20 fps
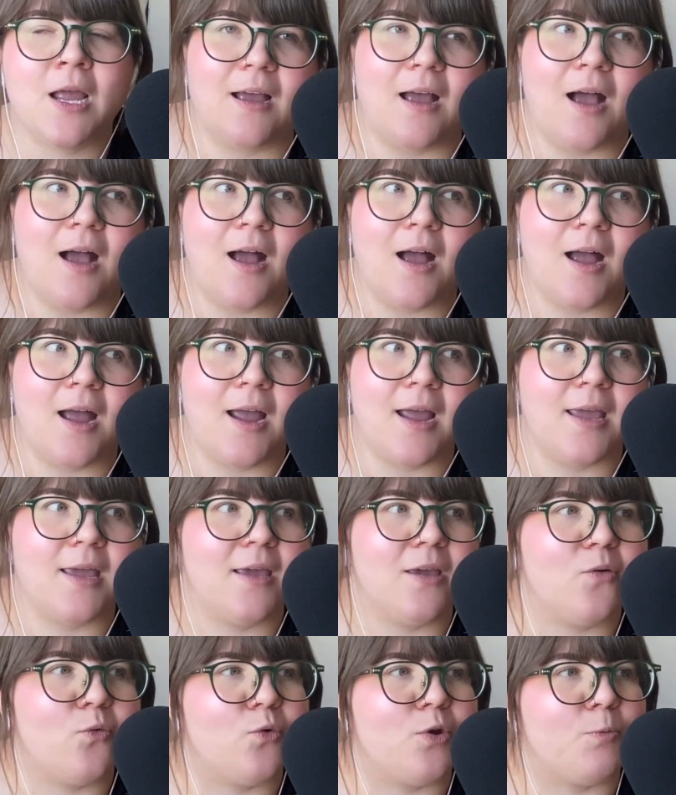
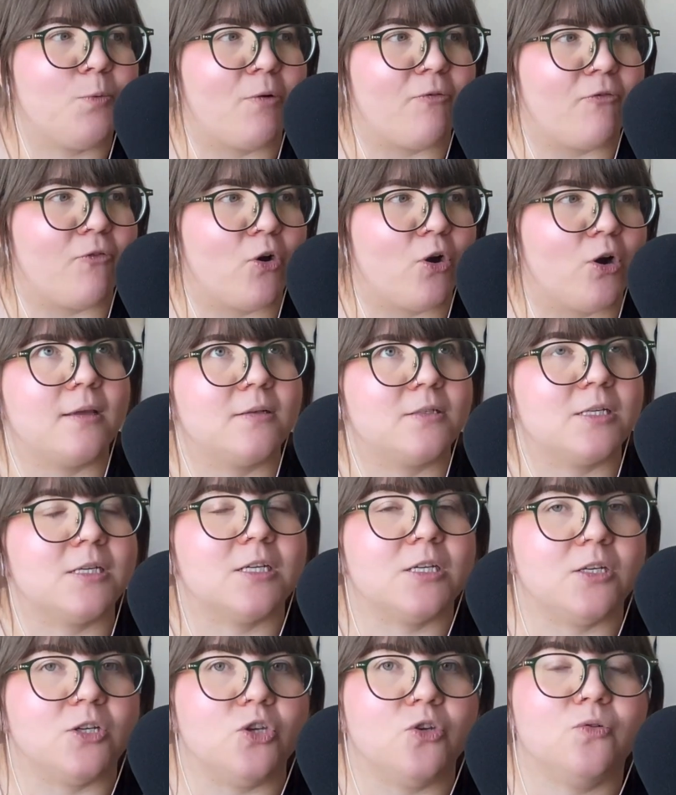I would prefer to
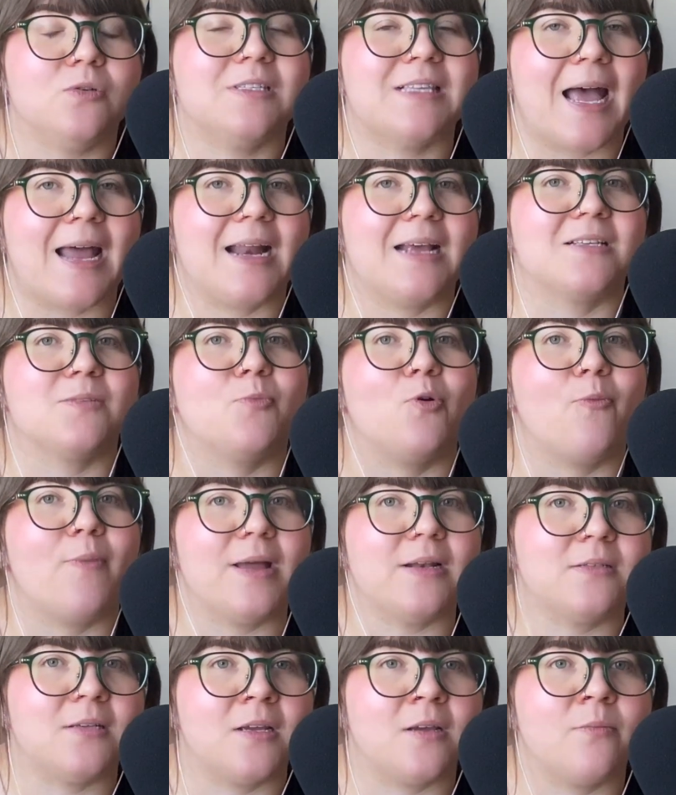use that as
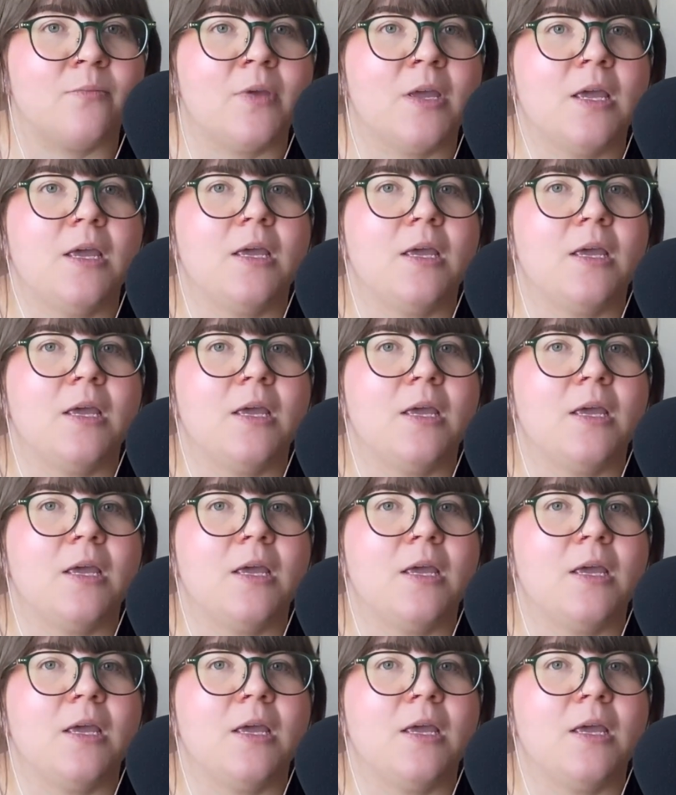momentum